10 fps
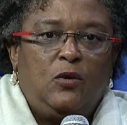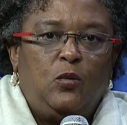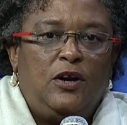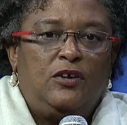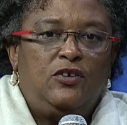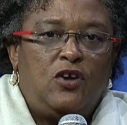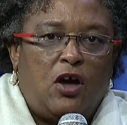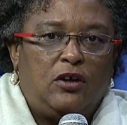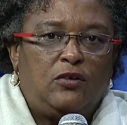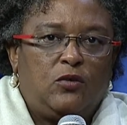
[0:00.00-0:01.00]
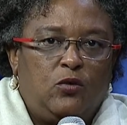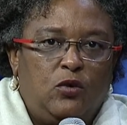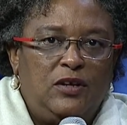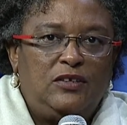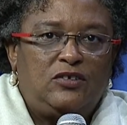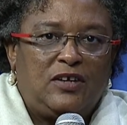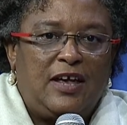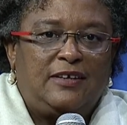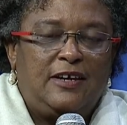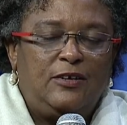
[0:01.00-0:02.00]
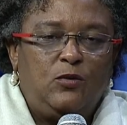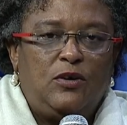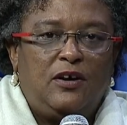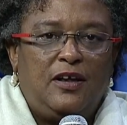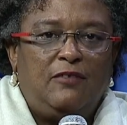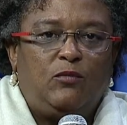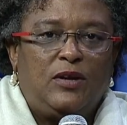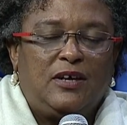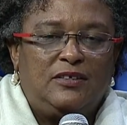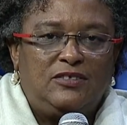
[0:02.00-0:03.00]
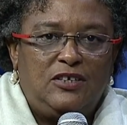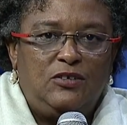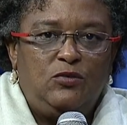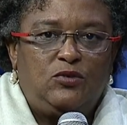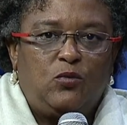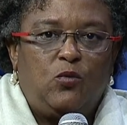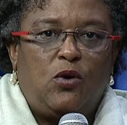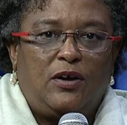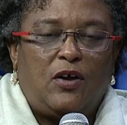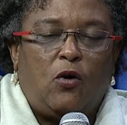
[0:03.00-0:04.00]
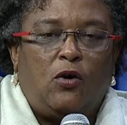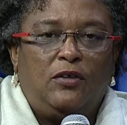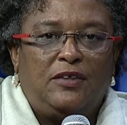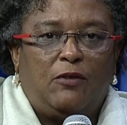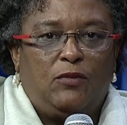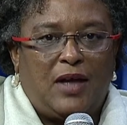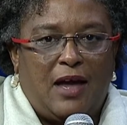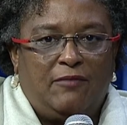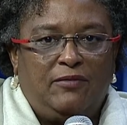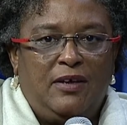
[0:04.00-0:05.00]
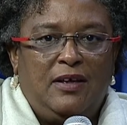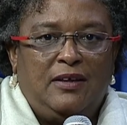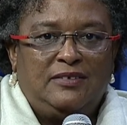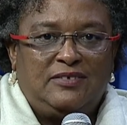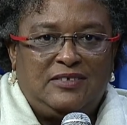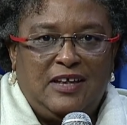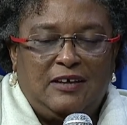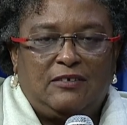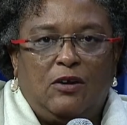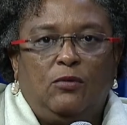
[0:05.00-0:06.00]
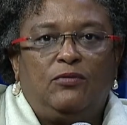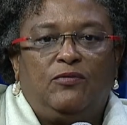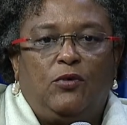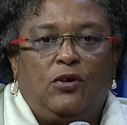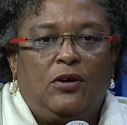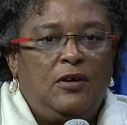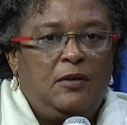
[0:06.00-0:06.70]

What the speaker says: We are not going to get anywhere if we continue to want all that we have staked out for,